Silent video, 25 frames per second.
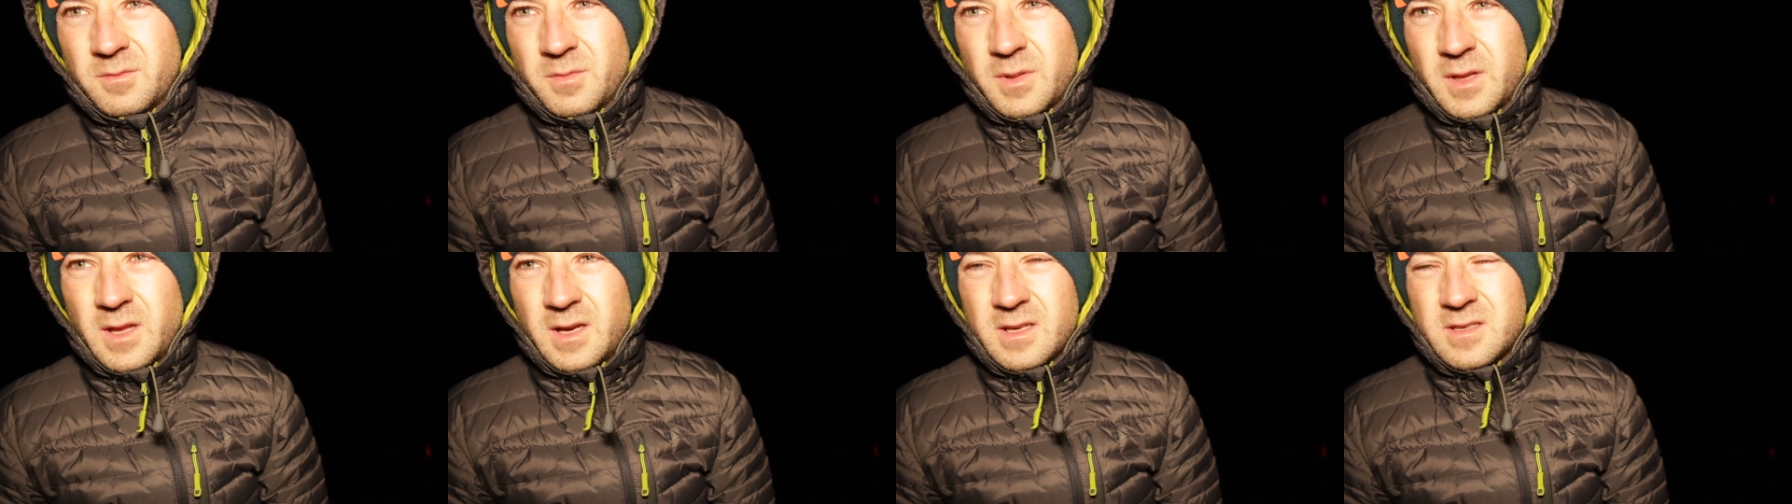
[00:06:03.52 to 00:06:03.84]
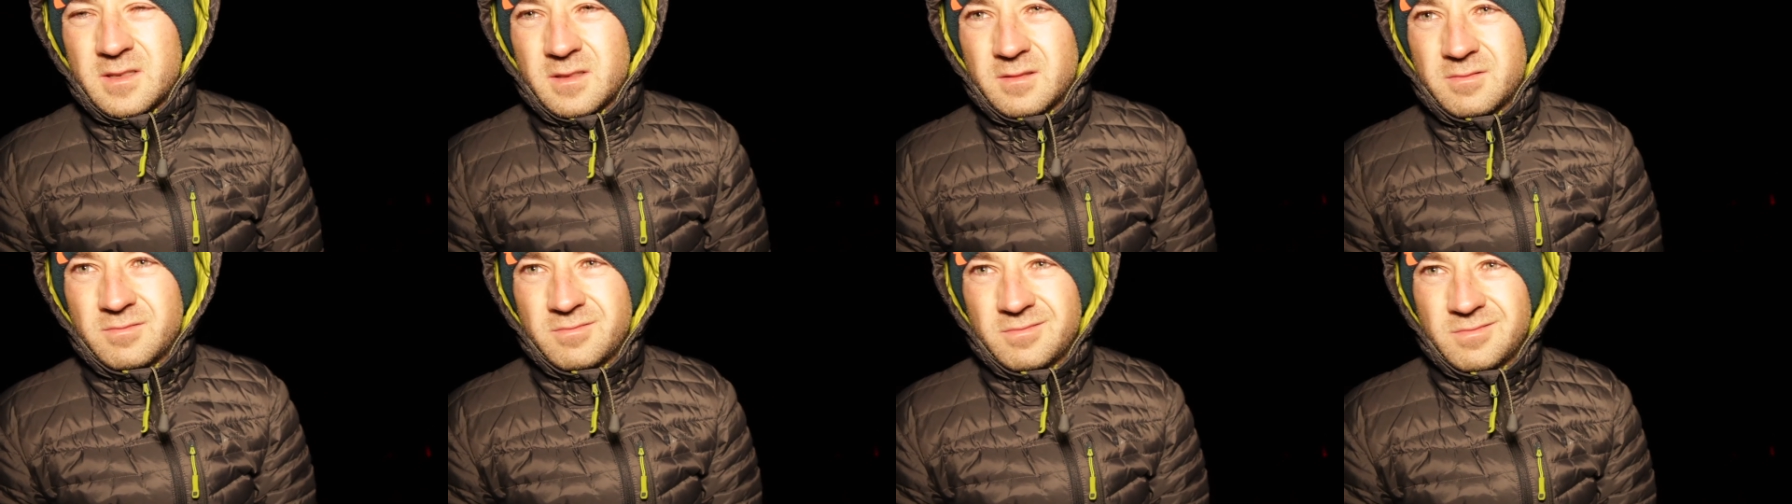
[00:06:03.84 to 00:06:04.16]
but
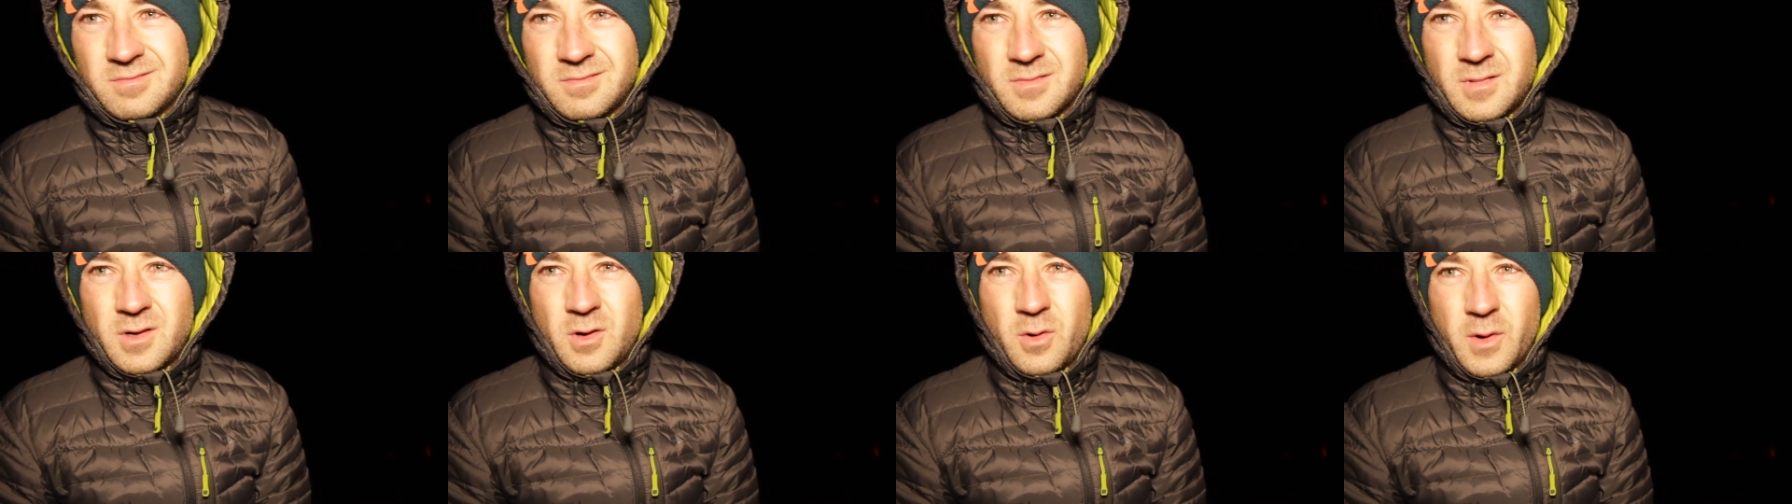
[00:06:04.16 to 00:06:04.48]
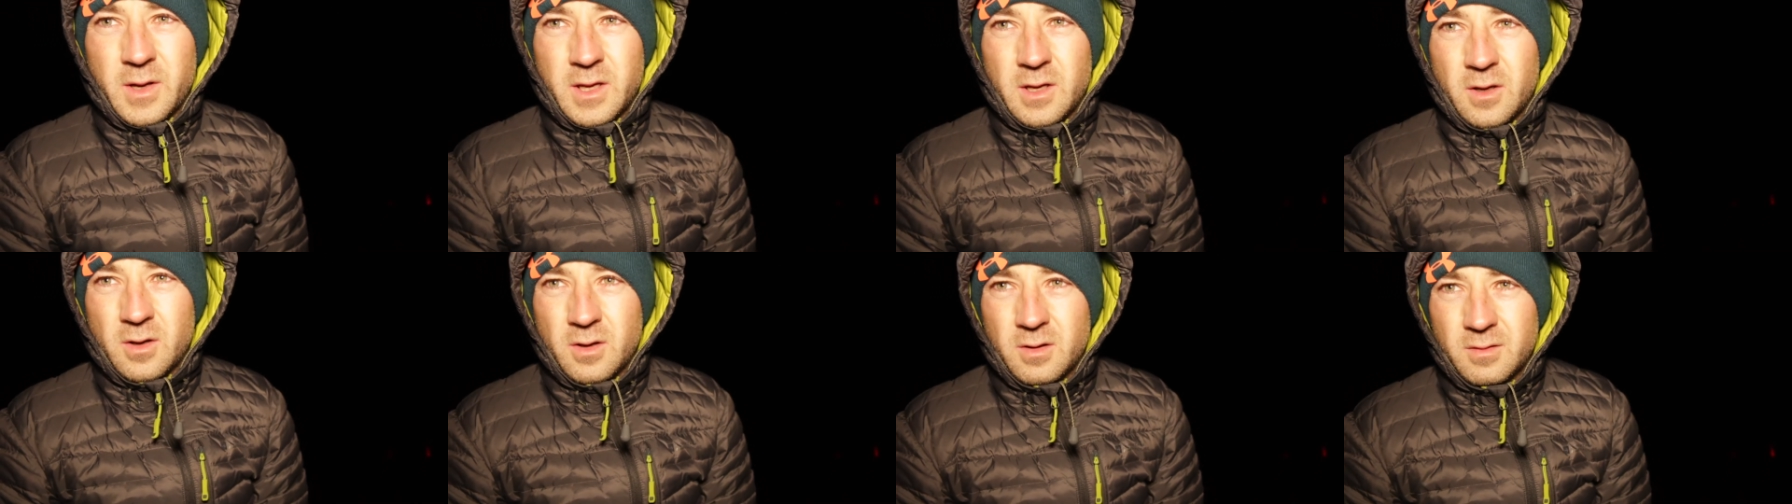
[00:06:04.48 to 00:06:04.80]
that's
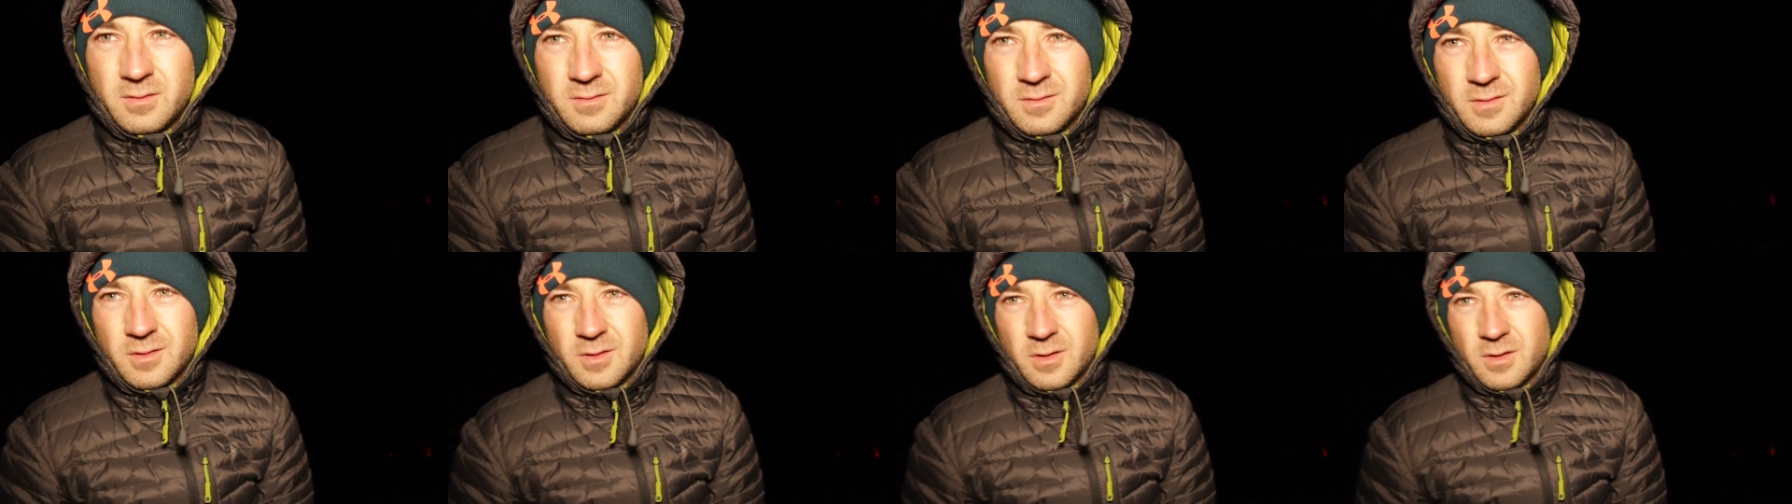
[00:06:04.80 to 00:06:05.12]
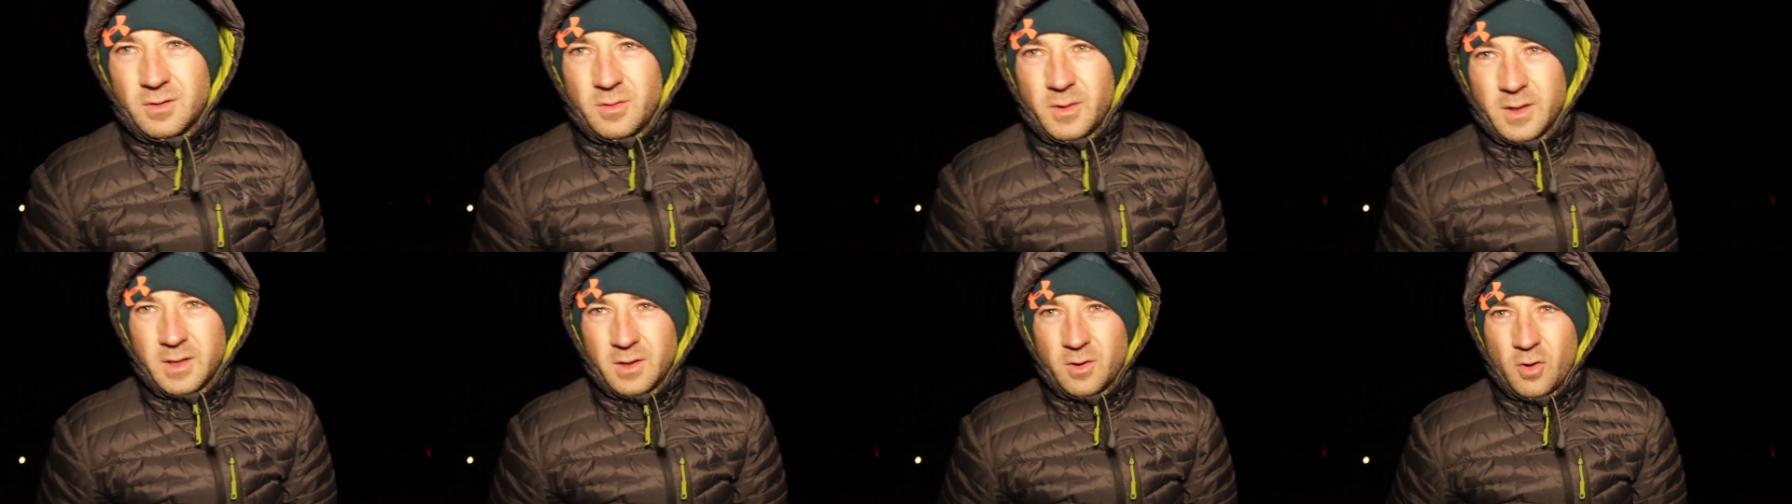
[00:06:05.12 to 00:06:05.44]
quite
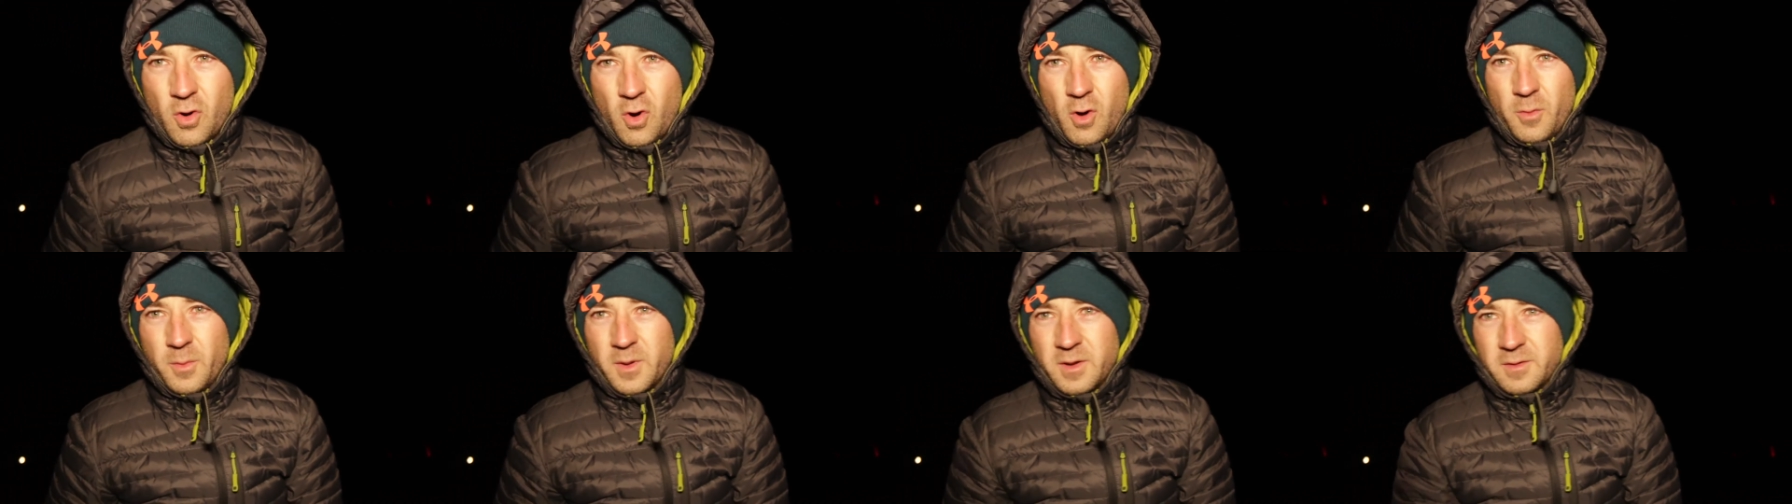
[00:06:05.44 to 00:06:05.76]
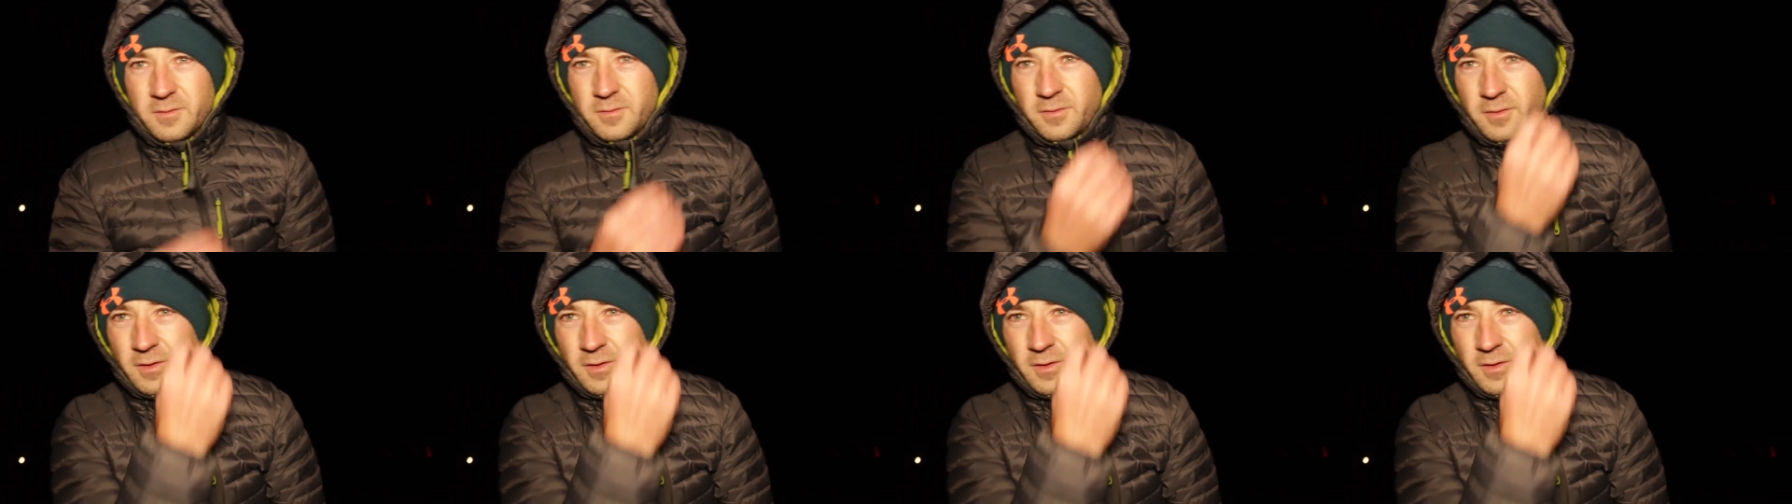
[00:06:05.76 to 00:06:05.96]
common